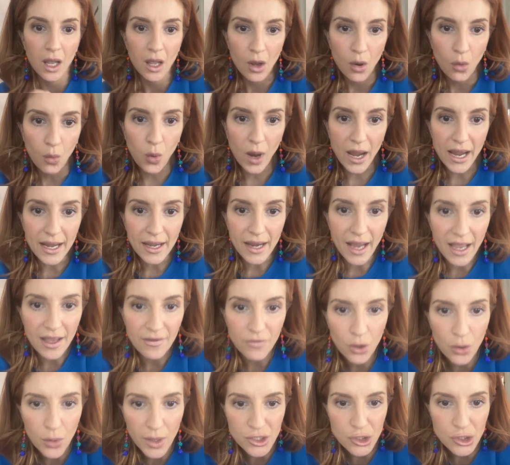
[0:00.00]
Wait, I have a
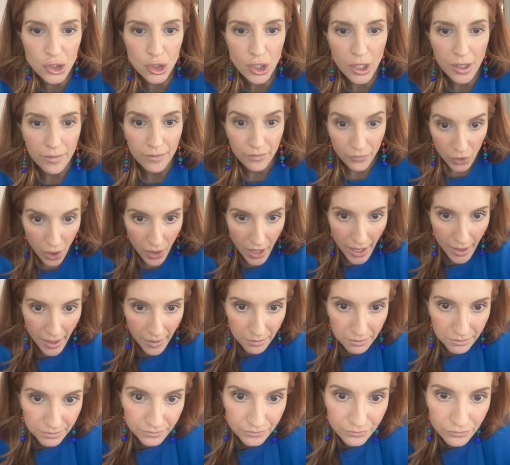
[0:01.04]
question. Go
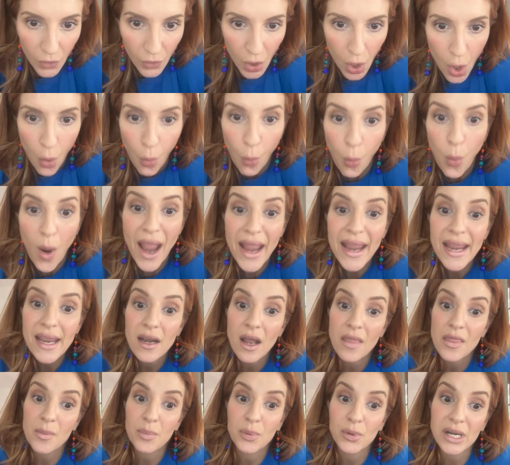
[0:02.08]
ahead. Weigh in
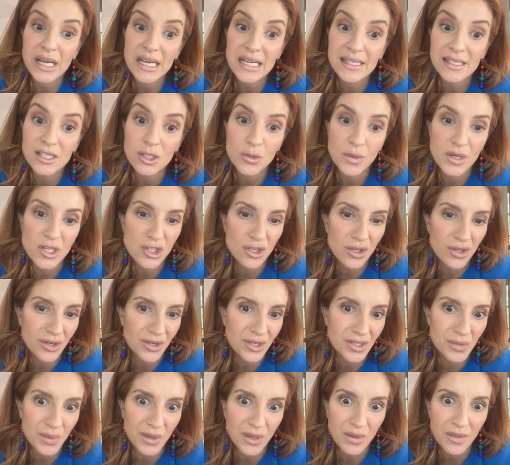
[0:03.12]
on the Britney situation.
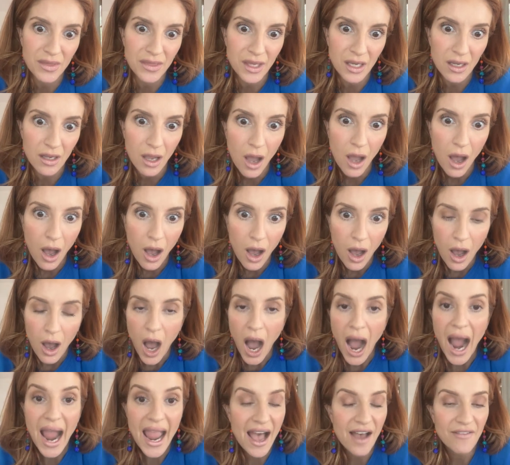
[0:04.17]
Curious what you think.
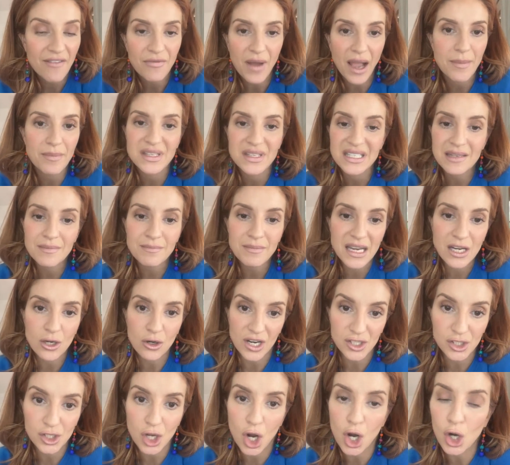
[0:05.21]
I didn't meet her. I
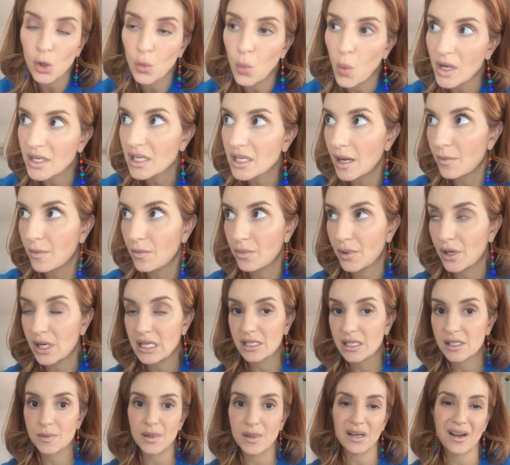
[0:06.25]
saw her one time, Britney
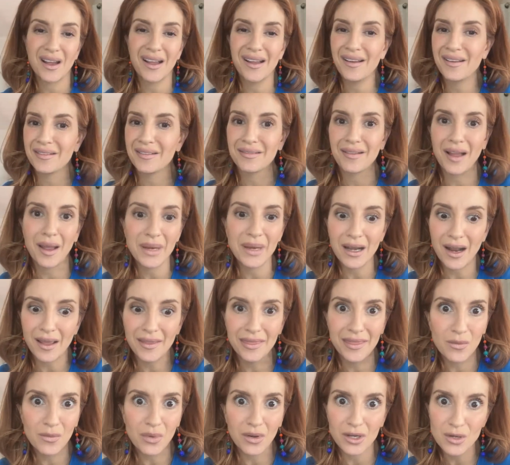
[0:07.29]
Spears. I mean, I
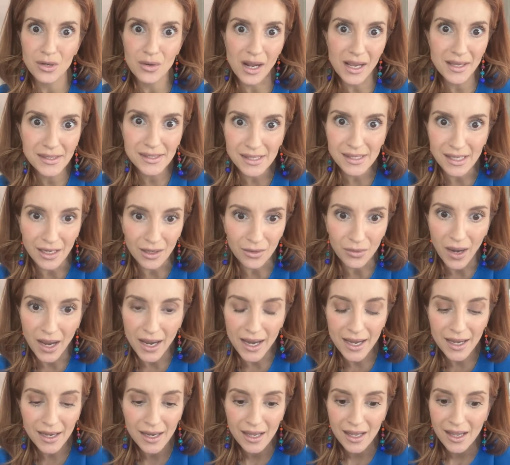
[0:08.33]
think what you guys think,
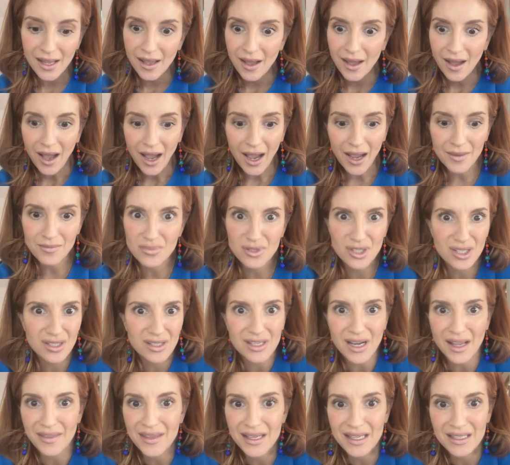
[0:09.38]
right? I
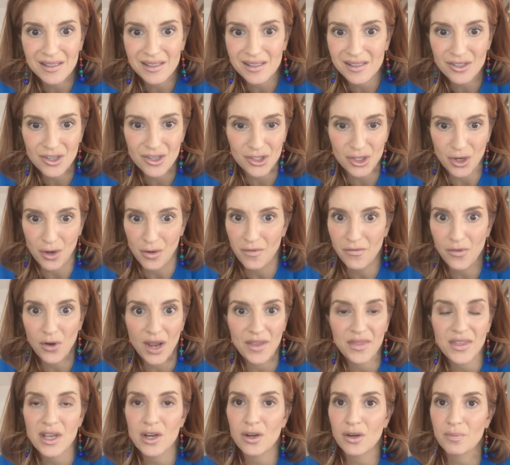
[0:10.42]
think it's just over. I
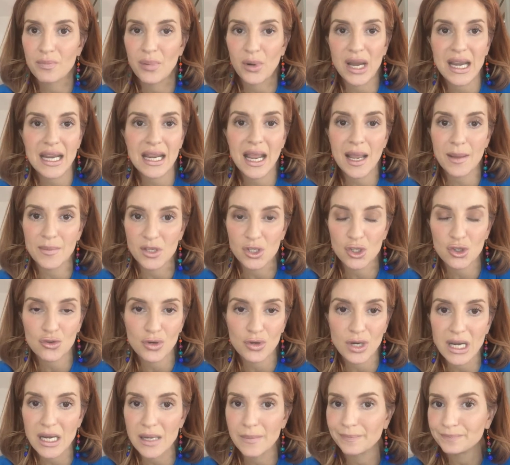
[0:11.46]
think her brain
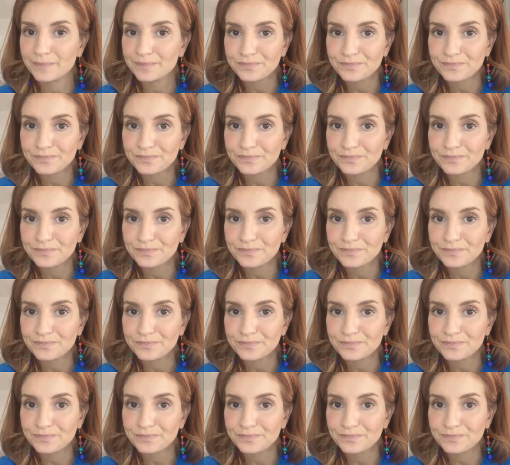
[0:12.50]
chemistry,